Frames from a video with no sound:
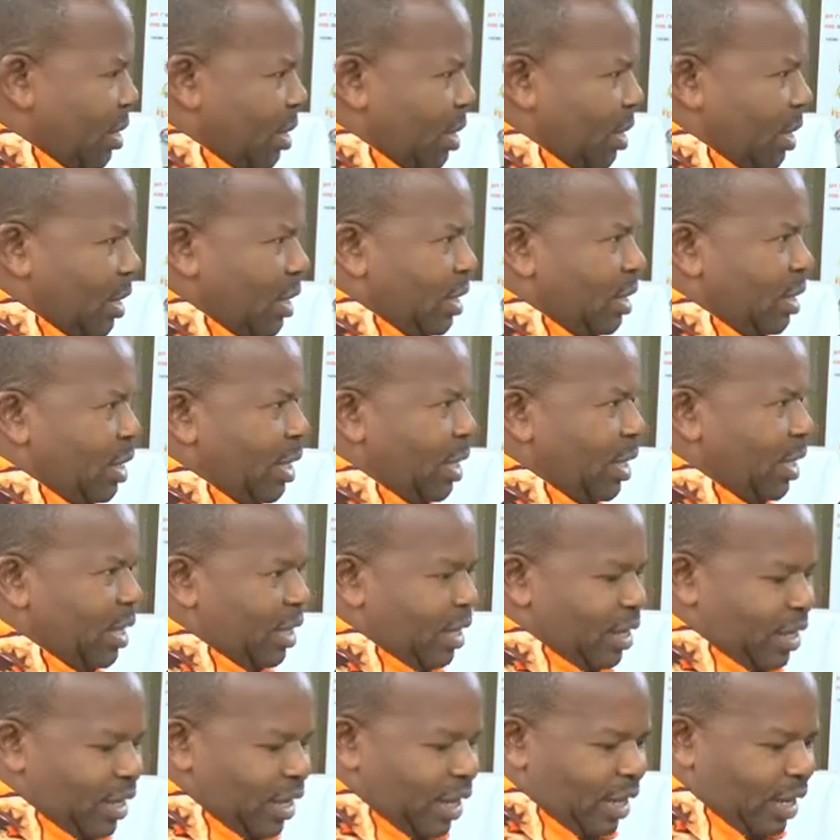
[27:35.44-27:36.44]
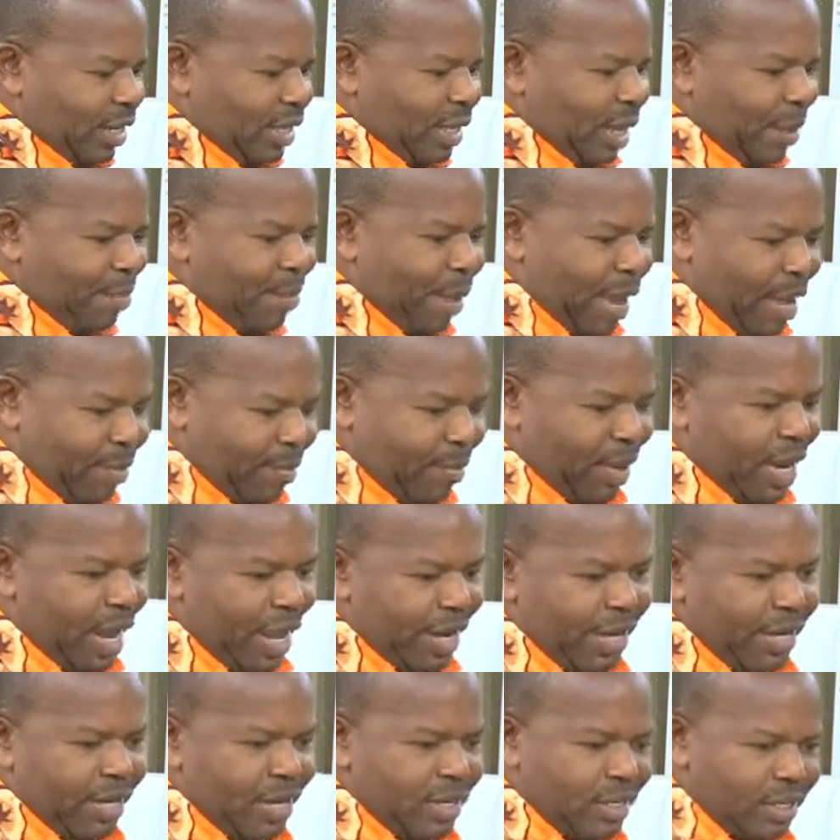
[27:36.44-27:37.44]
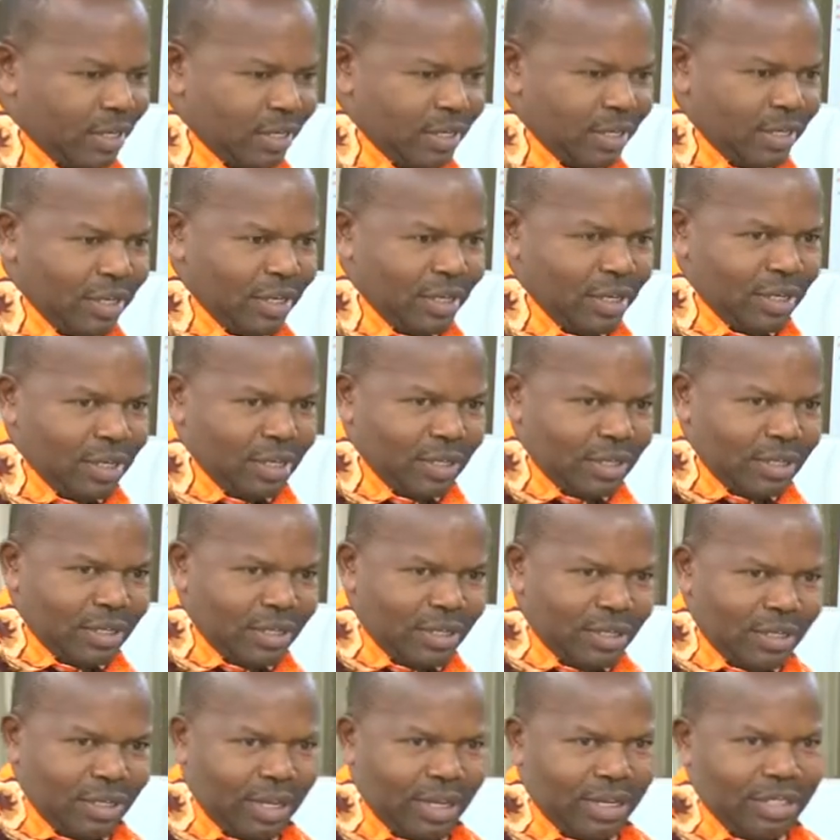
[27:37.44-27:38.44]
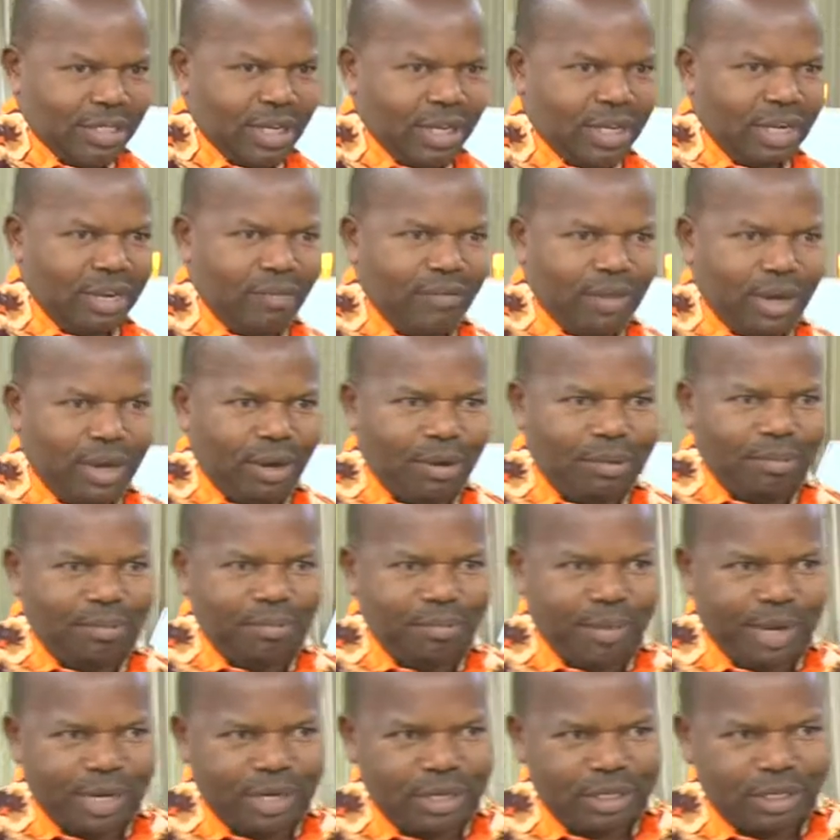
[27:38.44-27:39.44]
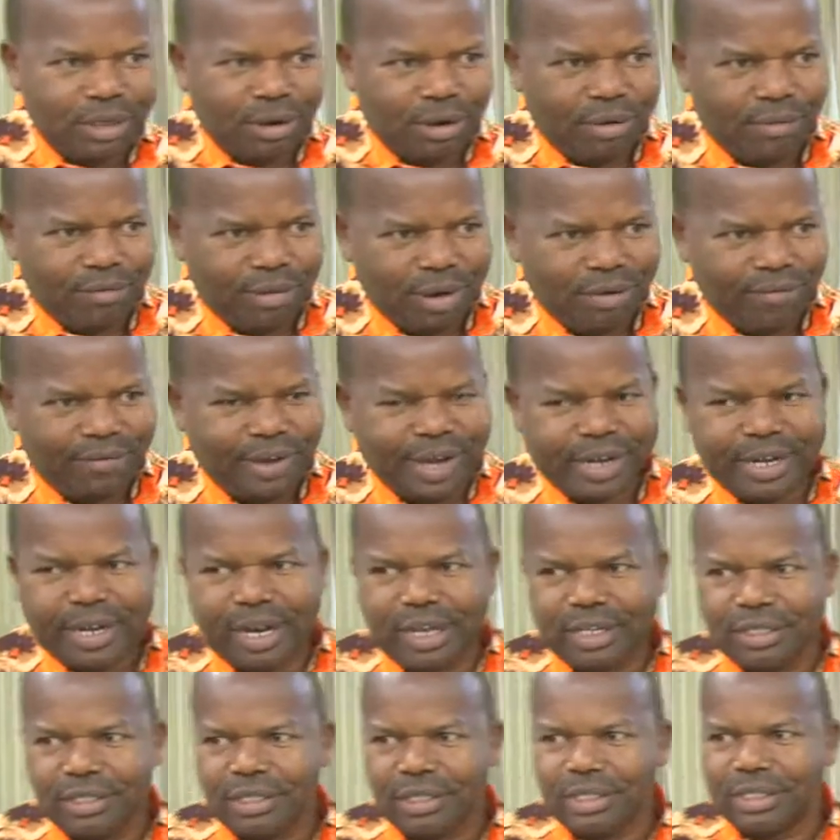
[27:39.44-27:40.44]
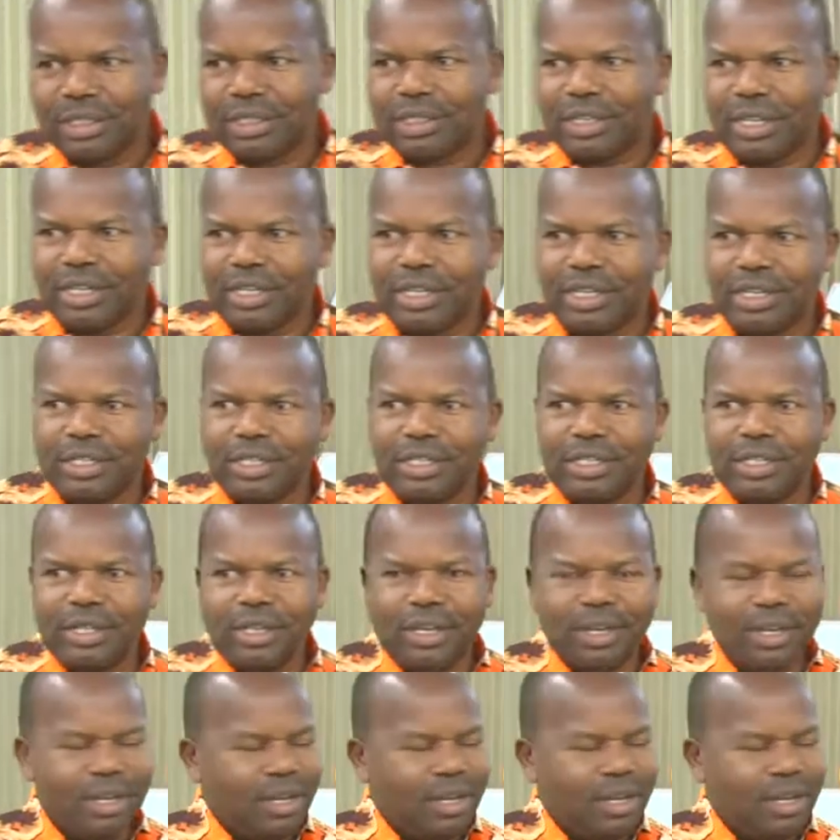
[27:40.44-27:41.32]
In the pipeline, there's a development of a financing strategy.